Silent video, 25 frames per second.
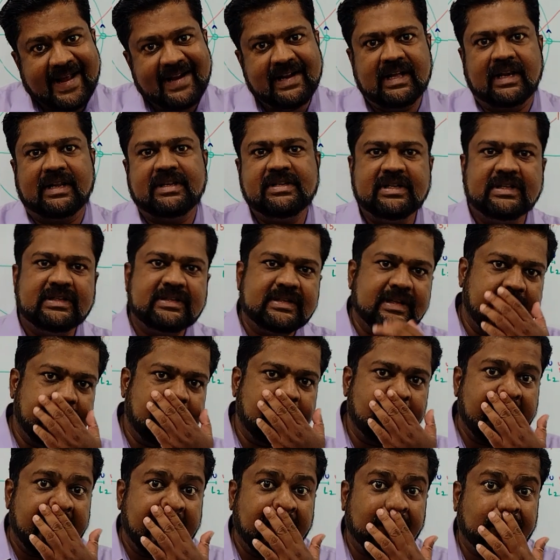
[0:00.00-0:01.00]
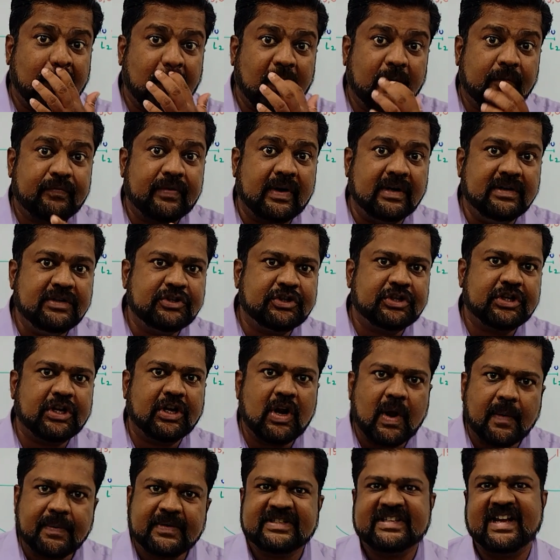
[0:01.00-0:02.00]
Energy is required for function
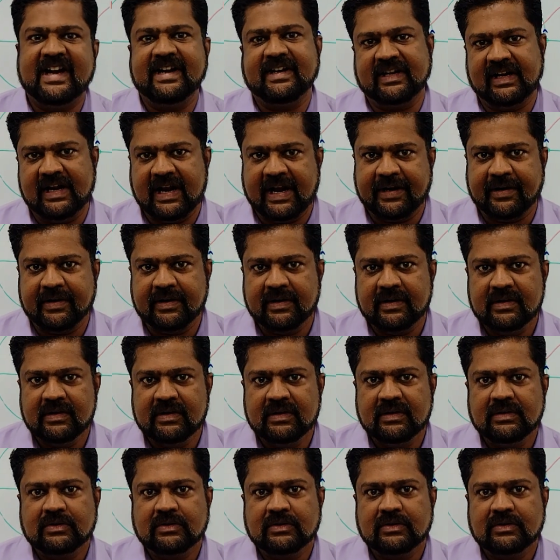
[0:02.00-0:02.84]
of satellite.